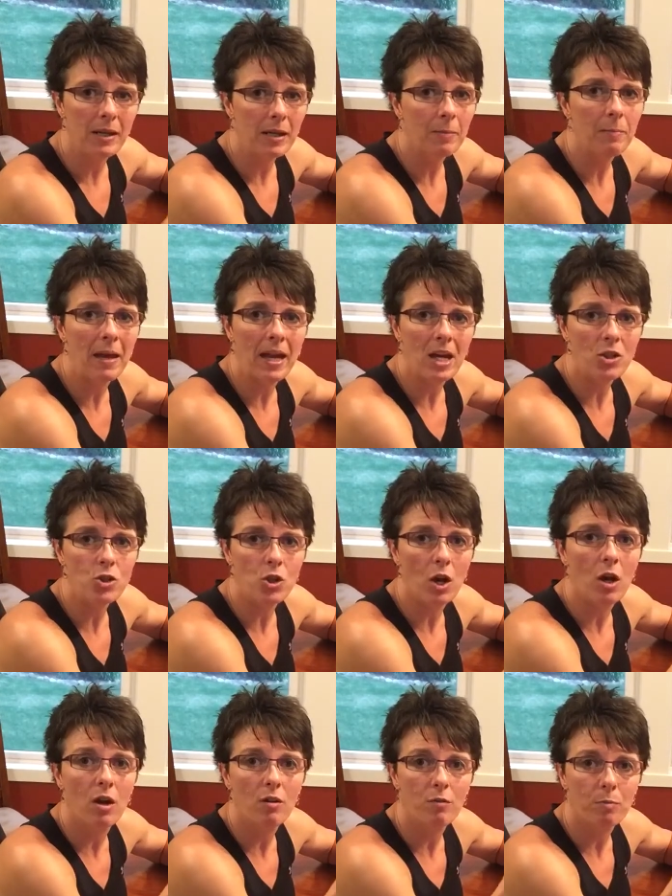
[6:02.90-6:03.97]
big batch
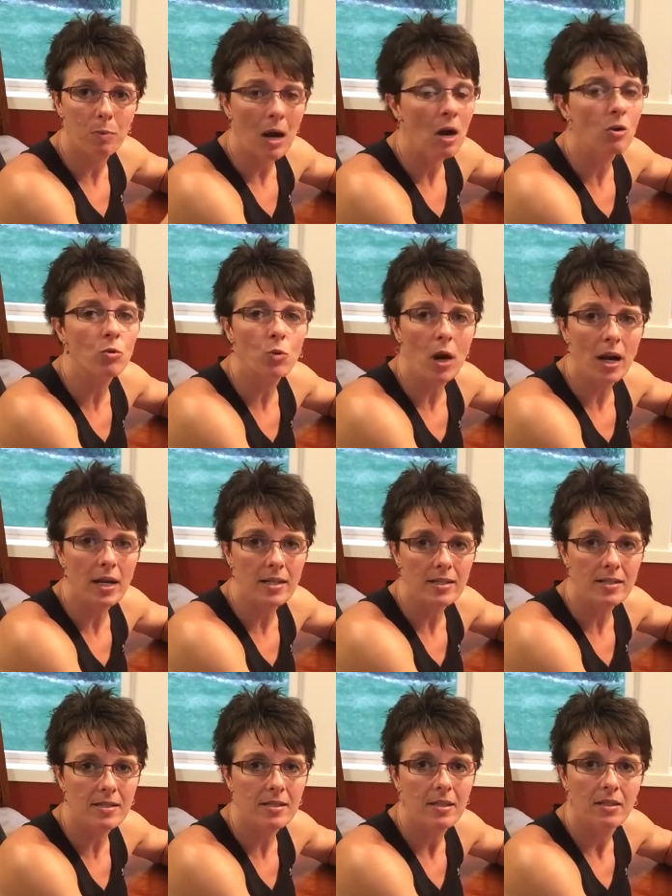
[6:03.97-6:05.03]
of brown
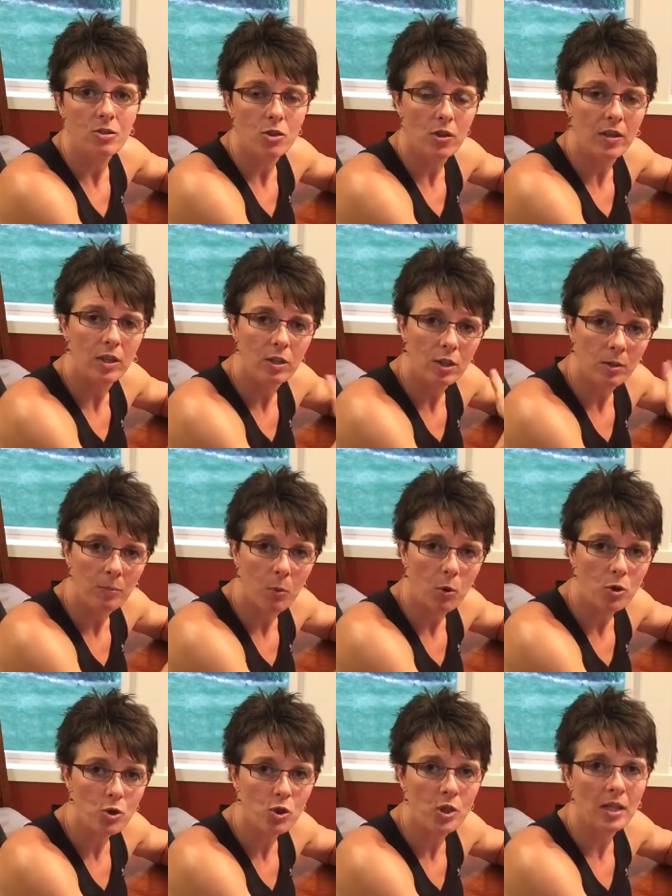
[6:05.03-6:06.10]
rice so that you can
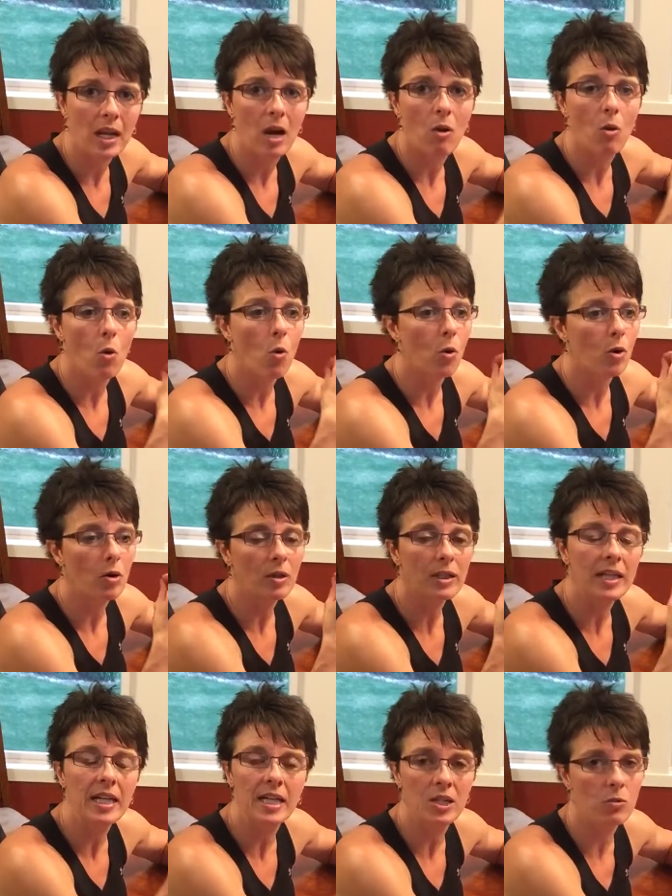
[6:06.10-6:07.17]
portion it out, or
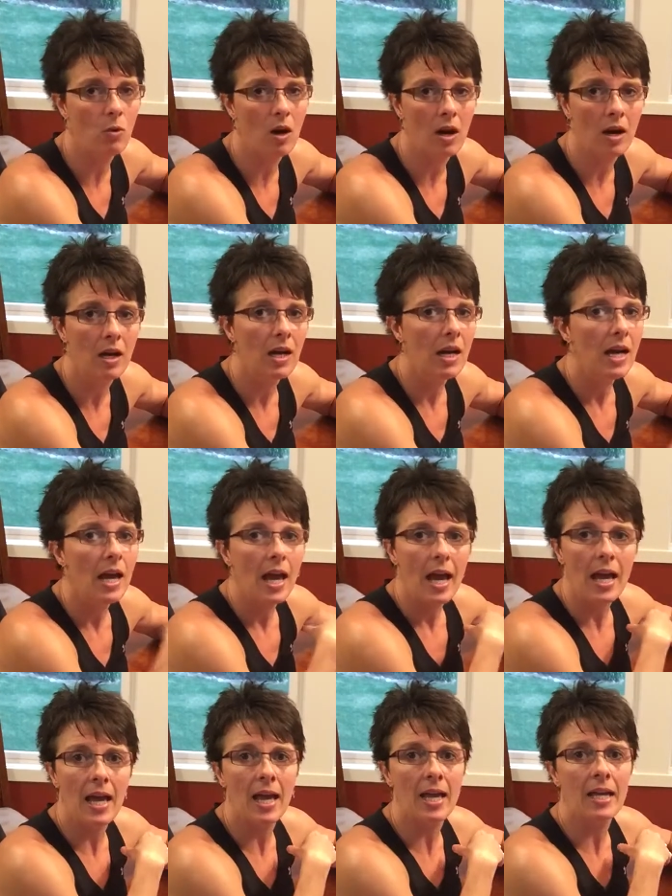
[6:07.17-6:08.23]
quinoa.
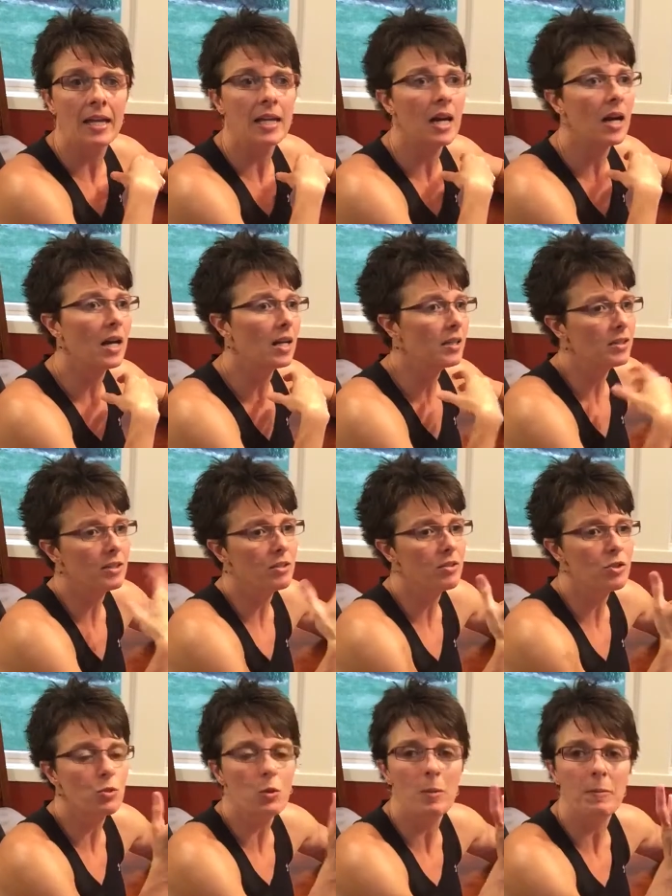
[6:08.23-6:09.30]
And
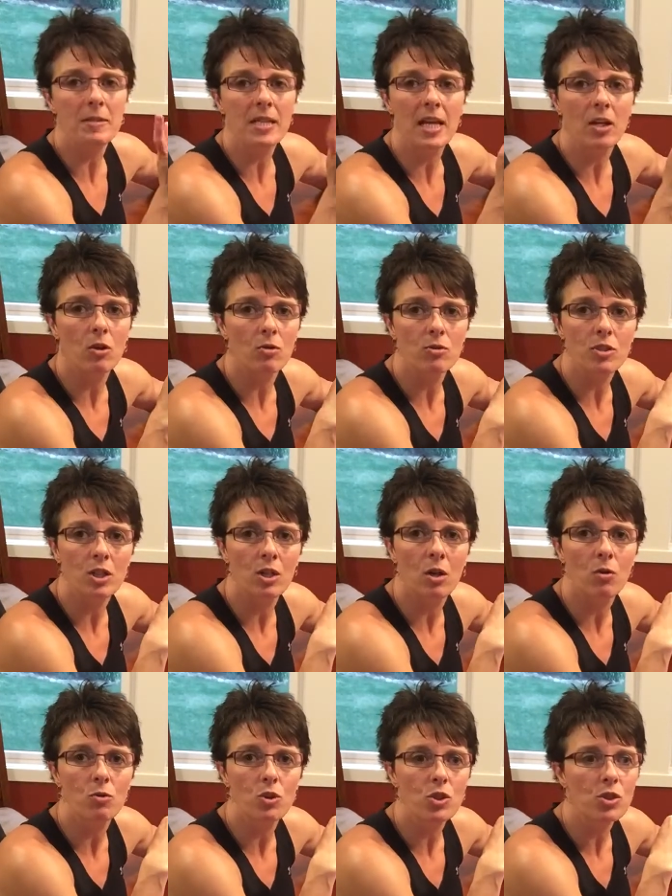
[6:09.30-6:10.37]
sweet potatoes, you
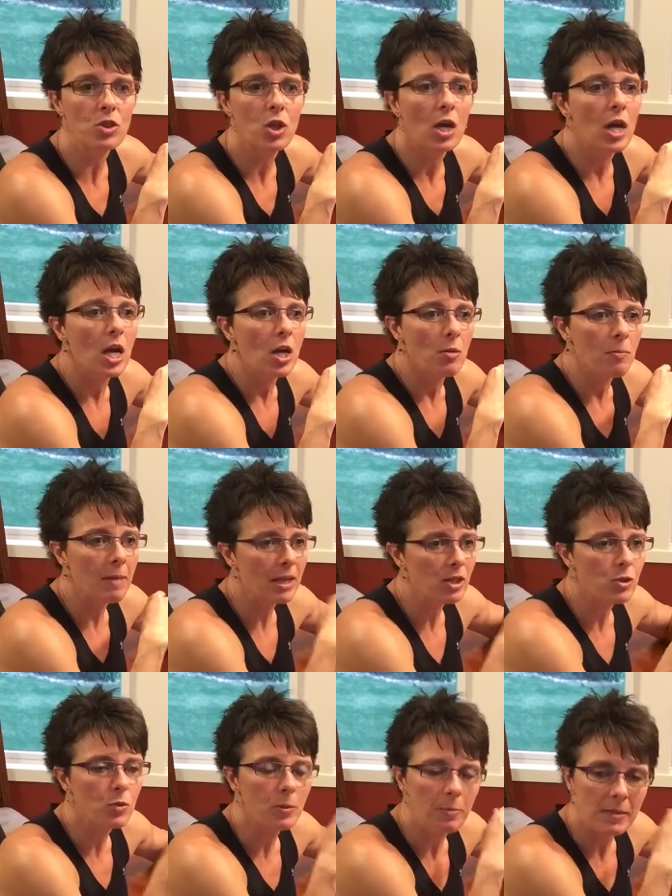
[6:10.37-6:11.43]
know, just make
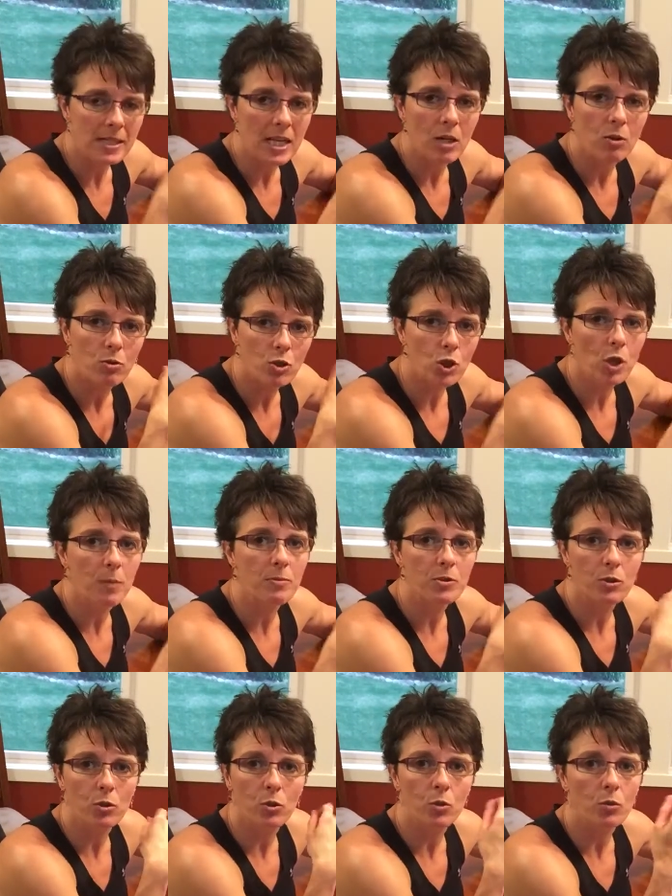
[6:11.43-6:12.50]
sweet potato
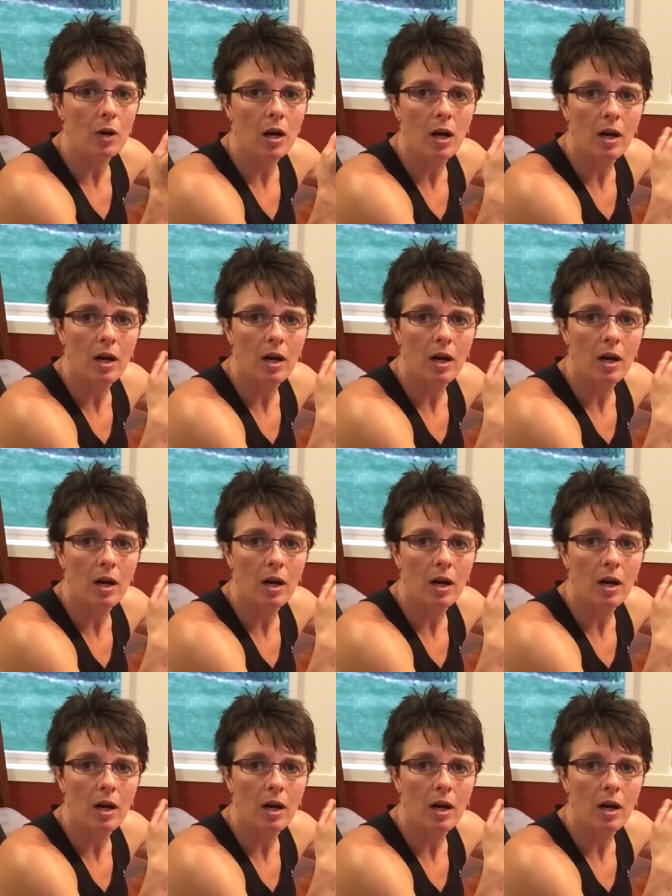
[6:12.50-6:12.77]
chips, or